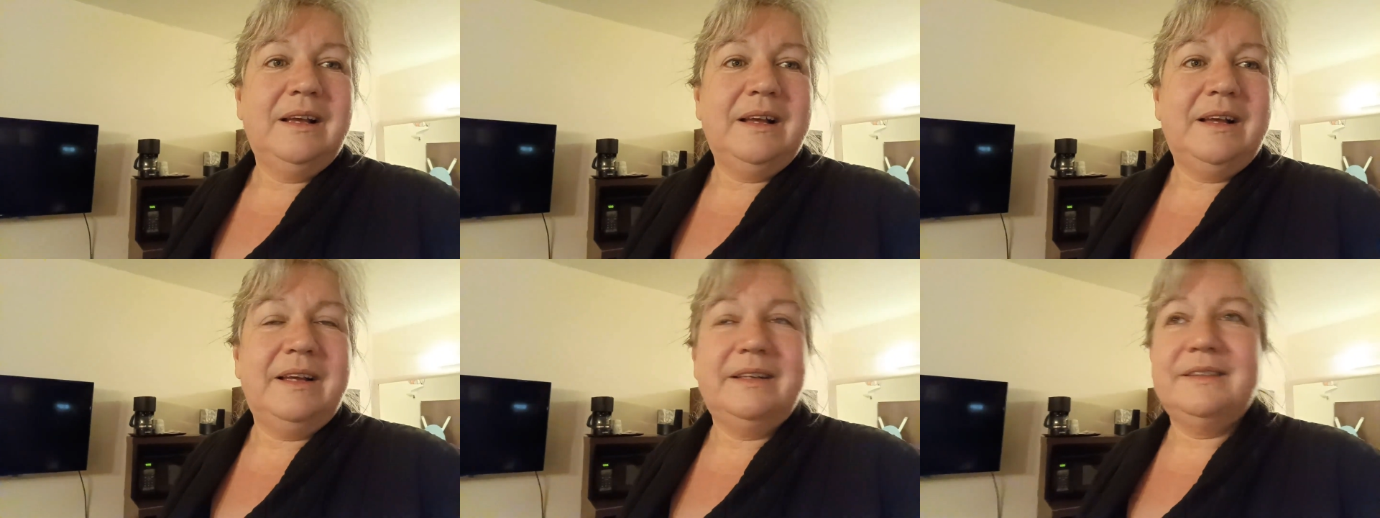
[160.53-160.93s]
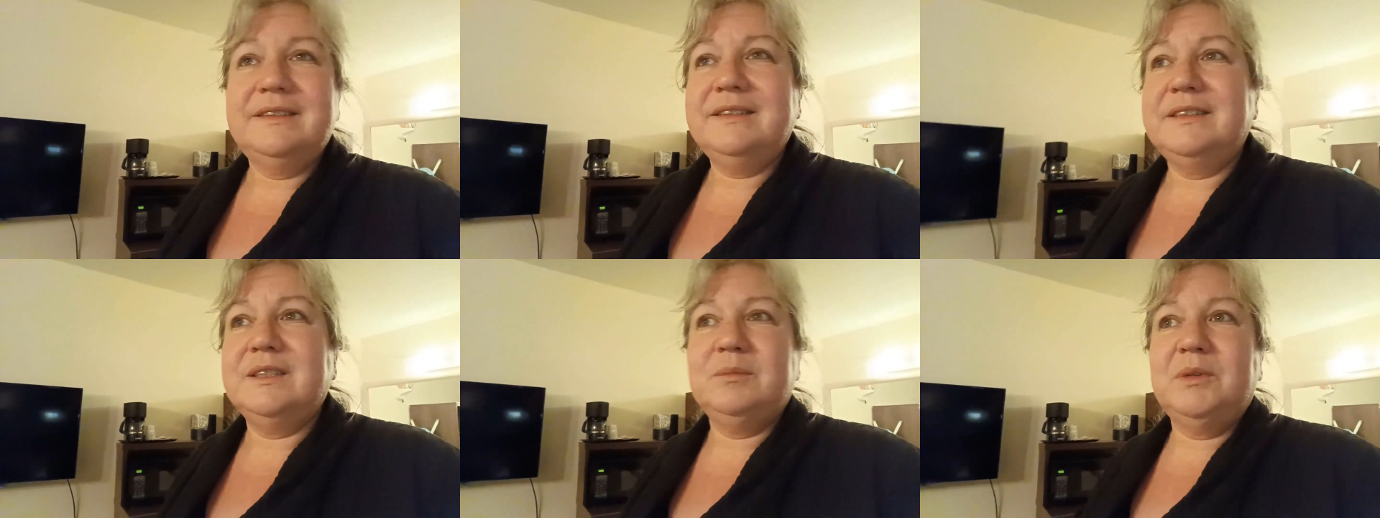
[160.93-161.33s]

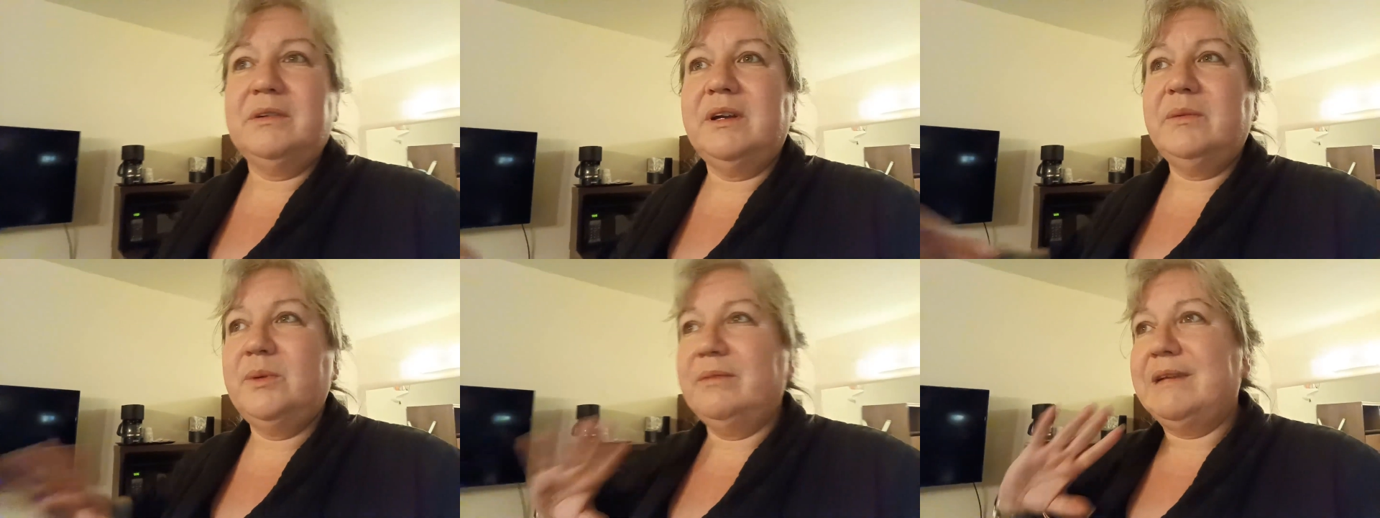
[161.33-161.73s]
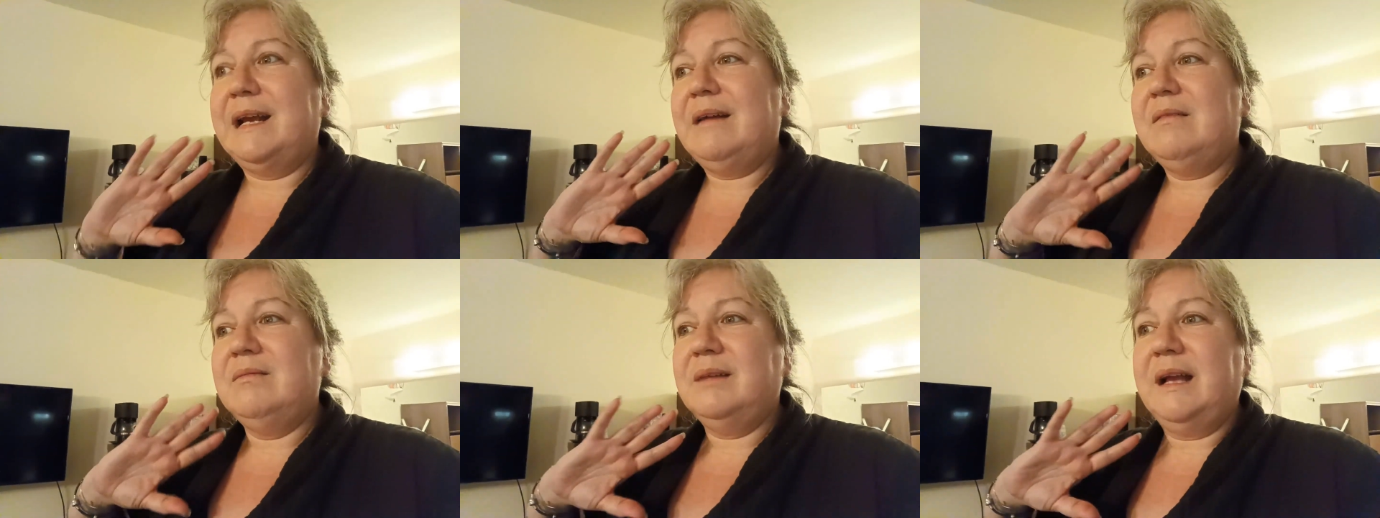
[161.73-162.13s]
And tomorrow we're
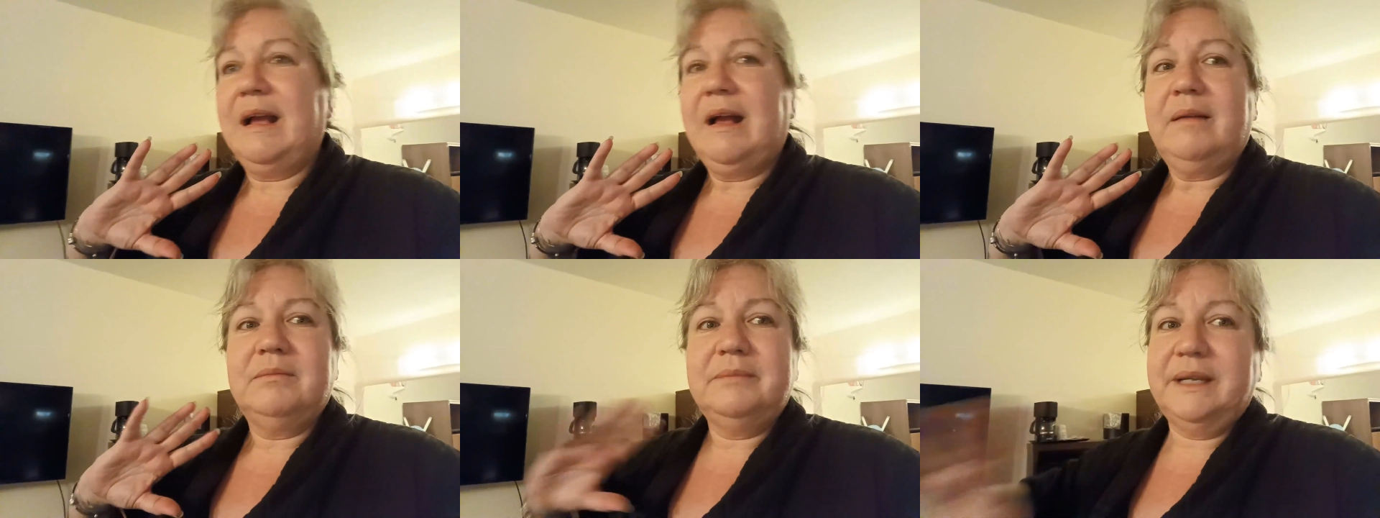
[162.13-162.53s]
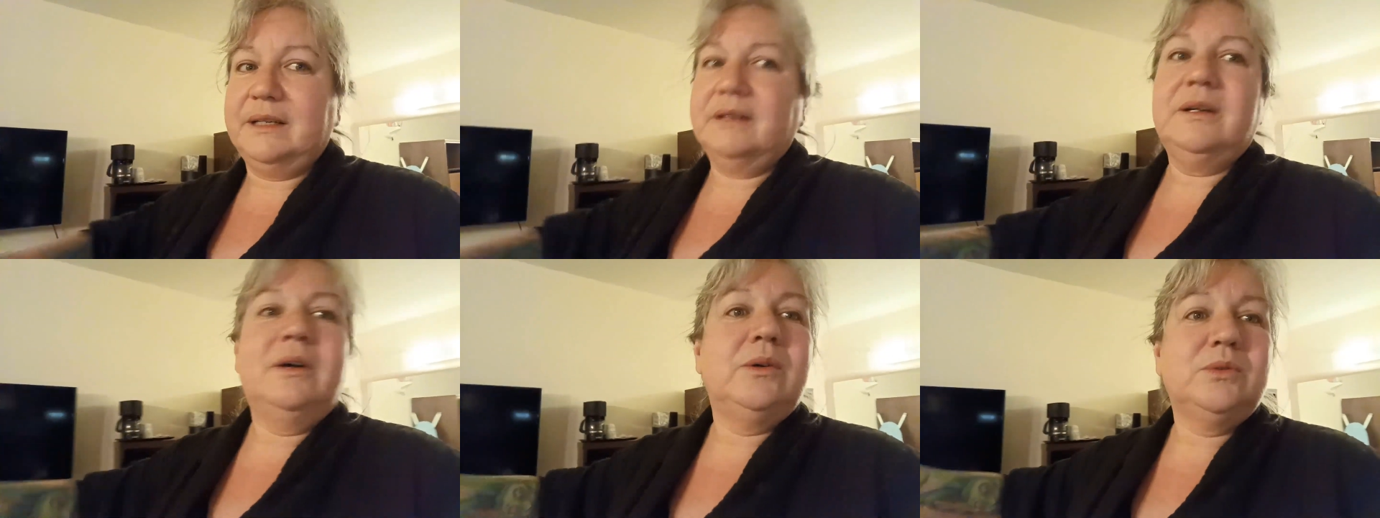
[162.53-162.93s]
out at
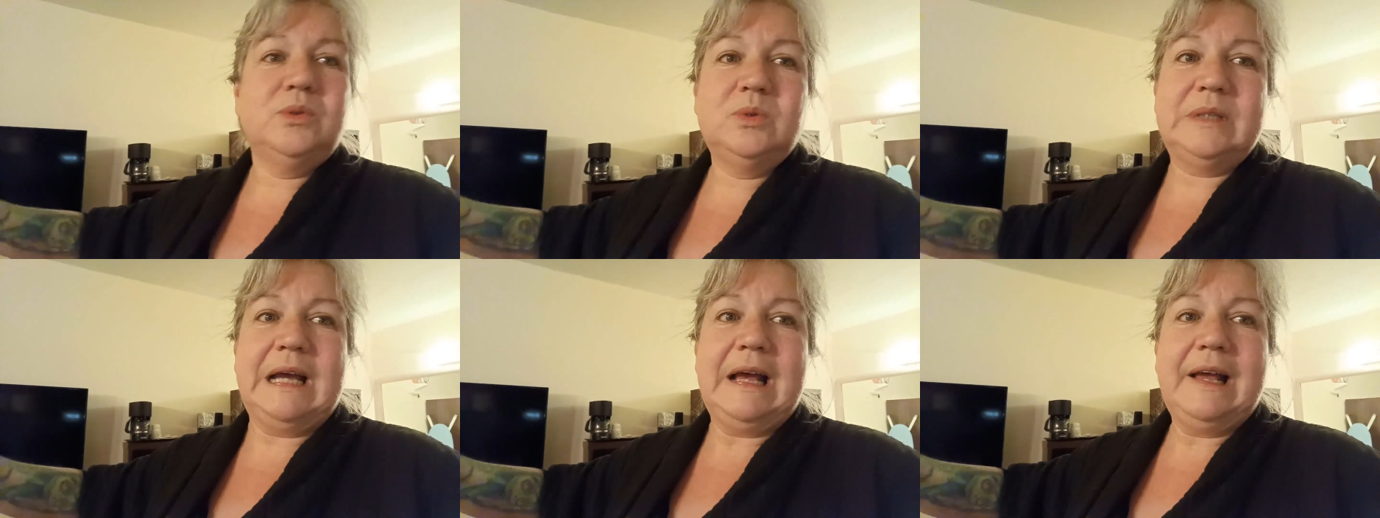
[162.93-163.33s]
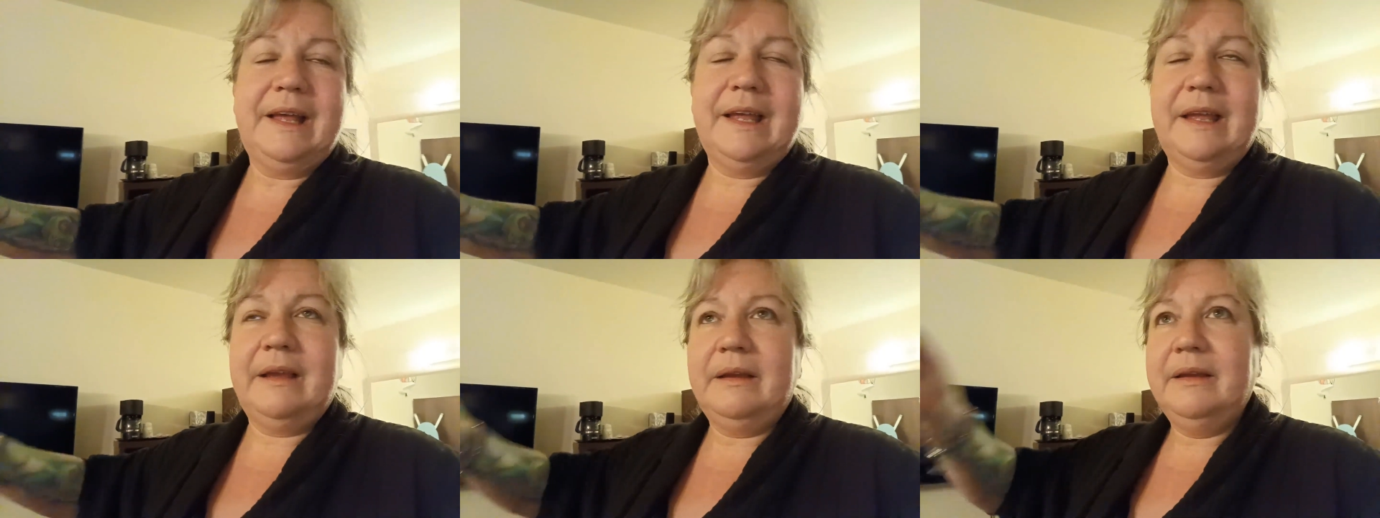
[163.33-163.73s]
MegaCon all
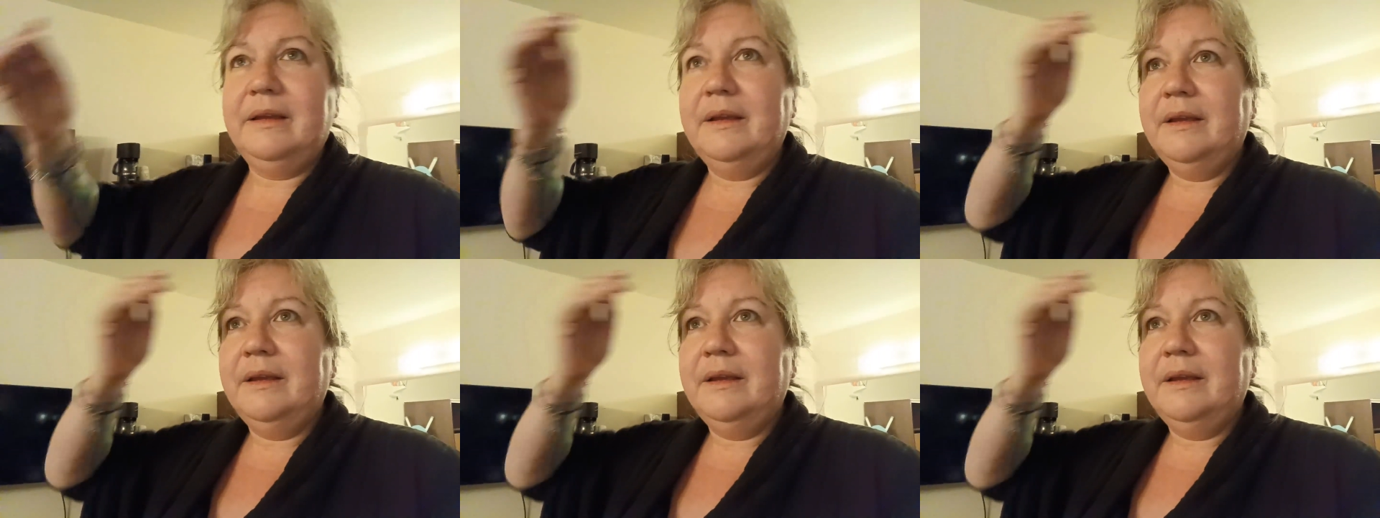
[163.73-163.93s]
day.